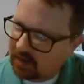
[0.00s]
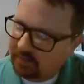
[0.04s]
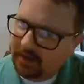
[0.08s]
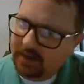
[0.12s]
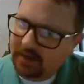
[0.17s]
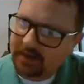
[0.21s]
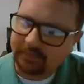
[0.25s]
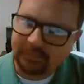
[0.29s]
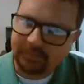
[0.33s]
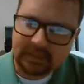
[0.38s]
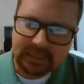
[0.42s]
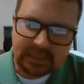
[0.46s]

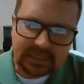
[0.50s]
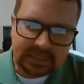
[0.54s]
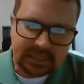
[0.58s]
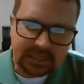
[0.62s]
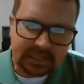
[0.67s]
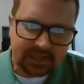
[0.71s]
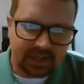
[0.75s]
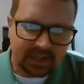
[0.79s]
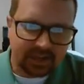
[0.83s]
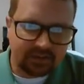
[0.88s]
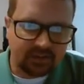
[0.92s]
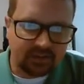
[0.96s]
about.
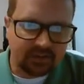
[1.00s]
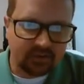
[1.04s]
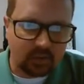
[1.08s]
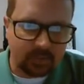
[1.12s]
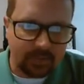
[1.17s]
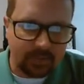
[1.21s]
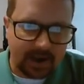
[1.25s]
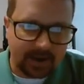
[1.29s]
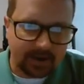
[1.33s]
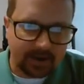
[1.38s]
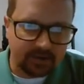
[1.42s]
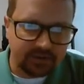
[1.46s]
Let's just
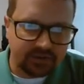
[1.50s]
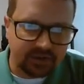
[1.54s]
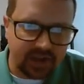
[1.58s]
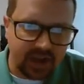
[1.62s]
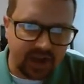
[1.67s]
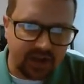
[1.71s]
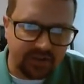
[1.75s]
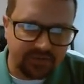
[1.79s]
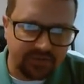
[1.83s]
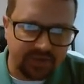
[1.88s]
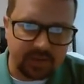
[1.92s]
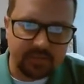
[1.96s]
remind
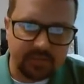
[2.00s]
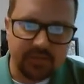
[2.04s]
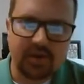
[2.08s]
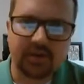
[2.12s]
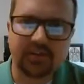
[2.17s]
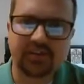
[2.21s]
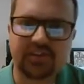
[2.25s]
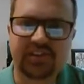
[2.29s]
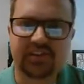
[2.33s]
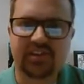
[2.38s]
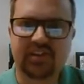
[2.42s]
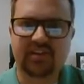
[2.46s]
ourselves the
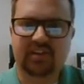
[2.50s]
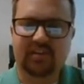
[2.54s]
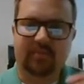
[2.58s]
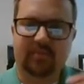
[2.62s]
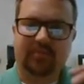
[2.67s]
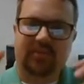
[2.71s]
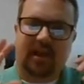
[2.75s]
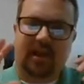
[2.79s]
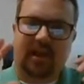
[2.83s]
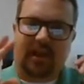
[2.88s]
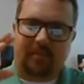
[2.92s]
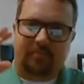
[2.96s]
immune system
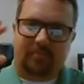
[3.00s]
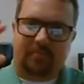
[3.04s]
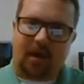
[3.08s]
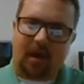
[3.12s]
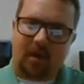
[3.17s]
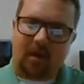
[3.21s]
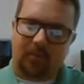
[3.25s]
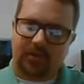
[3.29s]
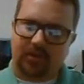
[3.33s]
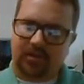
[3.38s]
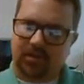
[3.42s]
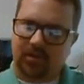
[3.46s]
is like a
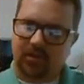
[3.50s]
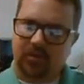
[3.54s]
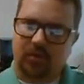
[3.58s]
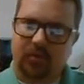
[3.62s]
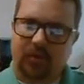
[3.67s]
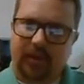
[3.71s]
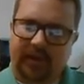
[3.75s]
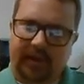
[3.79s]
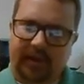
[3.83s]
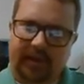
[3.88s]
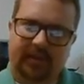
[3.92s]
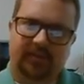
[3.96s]
bird with two
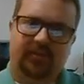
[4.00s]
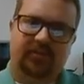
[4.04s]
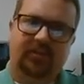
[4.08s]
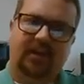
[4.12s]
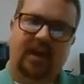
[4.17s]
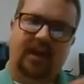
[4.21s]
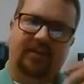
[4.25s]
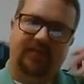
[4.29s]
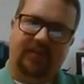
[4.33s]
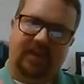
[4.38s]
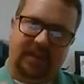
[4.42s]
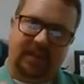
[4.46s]
wings. You
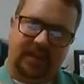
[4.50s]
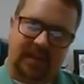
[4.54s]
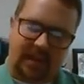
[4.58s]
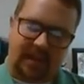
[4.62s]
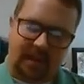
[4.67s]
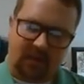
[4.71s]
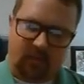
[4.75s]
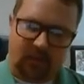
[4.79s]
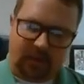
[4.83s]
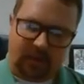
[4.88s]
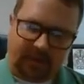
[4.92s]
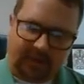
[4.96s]
got the
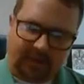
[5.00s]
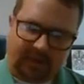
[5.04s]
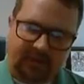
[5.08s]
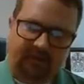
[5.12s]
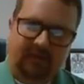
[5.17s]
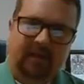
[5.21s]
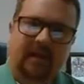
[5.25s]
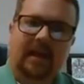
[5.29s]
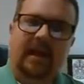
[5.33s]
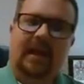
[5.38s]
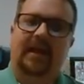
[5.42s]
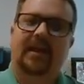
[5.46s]
innate
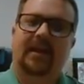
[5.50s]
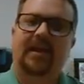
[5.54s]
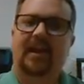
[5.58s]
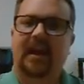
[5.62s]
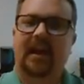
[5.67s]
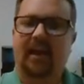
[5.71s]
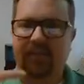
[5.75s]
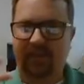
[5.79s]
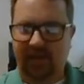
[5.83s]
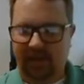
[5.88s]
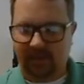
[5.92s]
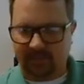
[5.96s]
wing and you
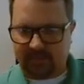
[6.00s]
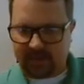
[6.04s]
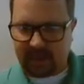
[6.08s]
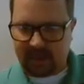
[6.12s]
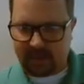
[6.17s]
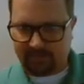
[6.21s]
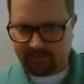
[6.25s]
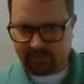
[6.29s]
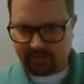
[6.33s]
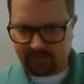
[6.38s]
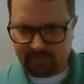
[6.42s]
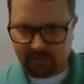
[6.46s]
got the
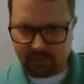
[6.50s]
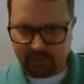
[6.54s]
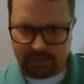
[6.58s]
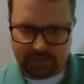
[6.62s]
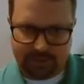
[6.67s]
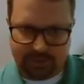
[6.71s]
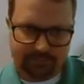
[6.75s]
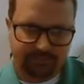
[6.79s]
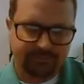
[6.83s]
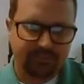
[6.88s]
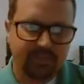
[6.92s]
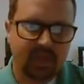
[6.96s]
adaptive
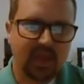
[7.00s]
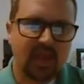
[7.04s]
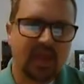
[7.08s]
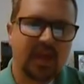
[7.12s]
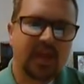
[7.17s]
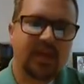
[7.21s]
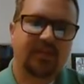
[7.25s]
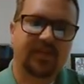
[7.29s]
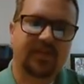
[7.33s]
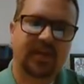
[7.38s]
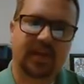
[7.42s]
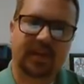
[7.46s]
wing.
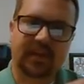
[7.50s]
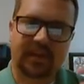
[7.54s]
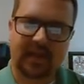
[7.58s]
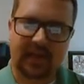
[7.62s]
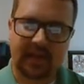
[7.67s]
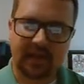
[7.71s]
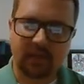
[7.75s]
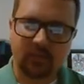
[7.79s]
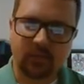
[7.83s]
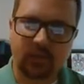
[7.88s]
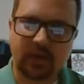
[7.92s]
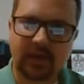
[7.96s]
The
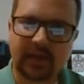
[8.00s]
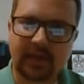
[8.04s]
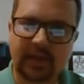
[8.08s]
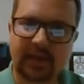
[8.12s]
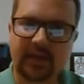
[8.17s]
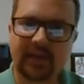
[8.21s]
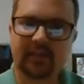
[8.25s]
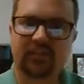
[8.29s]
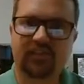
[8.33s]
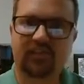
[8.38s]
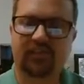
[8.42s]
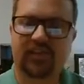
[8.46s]
innate
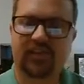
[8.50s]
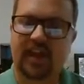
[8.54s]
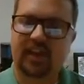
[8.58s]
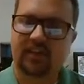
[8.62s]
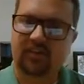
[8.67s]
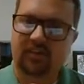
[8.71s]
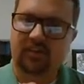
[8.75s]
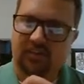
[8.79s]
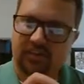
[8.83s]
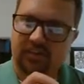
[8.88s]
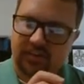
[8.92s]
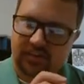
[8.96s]
wing
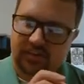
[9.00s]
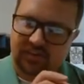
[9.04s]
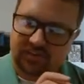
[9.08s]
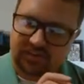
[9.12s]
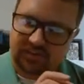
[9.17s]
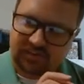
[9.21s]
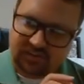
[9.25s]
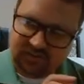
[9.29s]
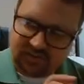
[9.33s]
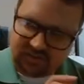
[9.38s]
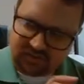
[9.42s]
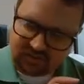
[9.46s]
sets the
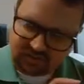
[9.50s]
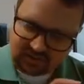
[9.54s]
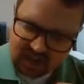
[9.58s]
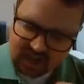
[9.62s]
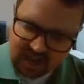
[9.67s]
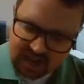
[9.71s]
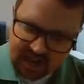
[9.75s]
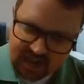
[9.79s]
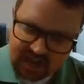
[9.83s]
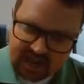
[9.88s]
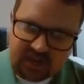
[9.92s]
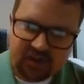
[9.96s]

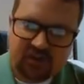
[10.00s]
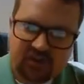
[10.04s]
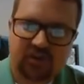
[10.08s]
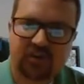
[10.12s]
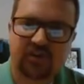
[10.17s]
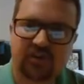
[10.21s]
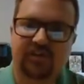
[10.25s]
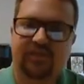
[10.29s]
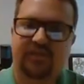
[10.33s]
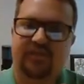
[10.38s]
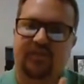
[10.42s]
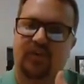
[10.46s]
stage
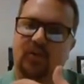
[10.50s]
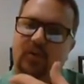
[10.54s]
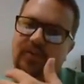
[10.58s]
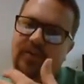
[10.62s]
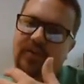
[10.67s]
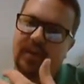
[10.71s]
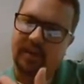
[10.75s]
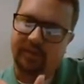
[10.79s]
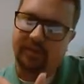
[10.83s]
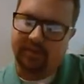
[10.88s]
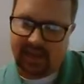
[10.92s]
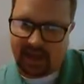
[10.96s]
for
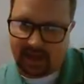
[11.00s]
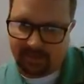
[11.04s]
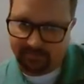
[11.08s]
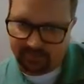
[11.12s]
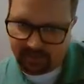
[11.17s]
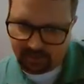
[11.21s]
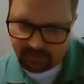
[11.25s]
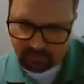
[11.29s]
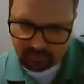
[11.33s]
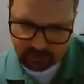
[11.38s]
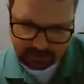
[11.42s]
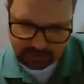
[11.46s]
the
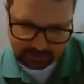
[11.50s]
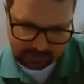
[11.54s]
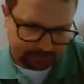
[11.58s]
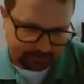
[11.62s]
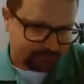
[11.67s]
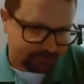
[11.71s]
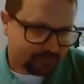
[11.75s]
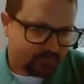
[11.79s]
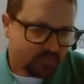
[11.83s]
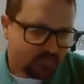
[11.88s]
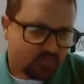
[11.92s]
adaptive wing.